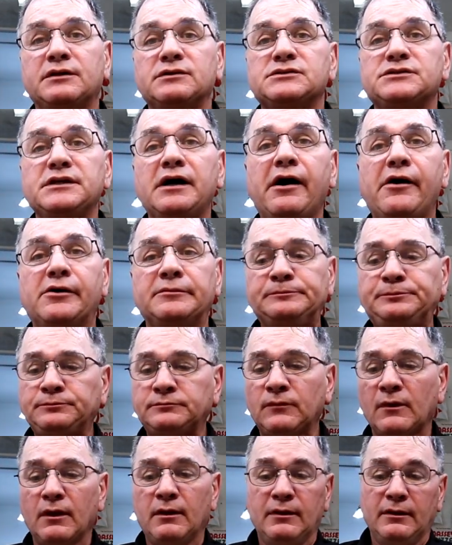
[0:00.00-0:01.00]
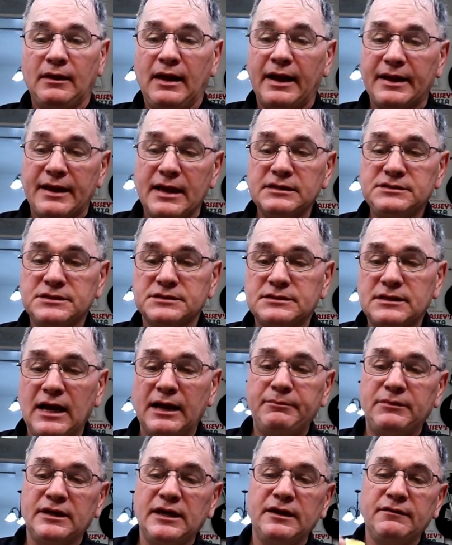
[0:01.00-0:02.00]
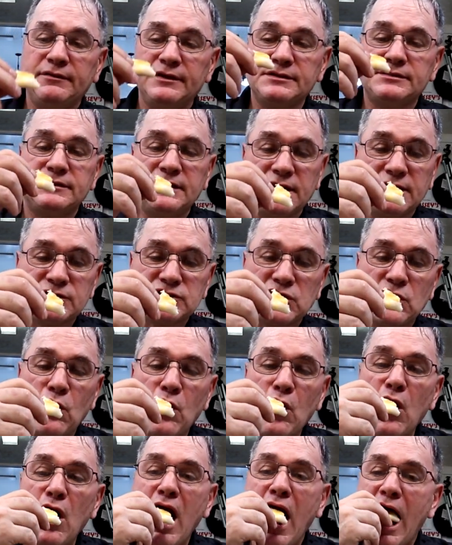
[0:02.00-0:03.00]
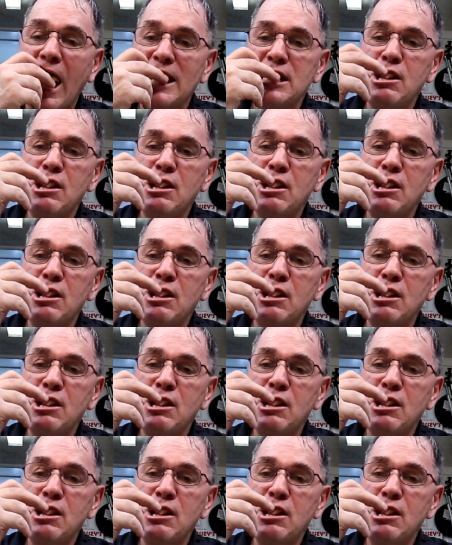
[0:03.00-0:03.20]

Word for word: So, I guess it's time to give this thing a score.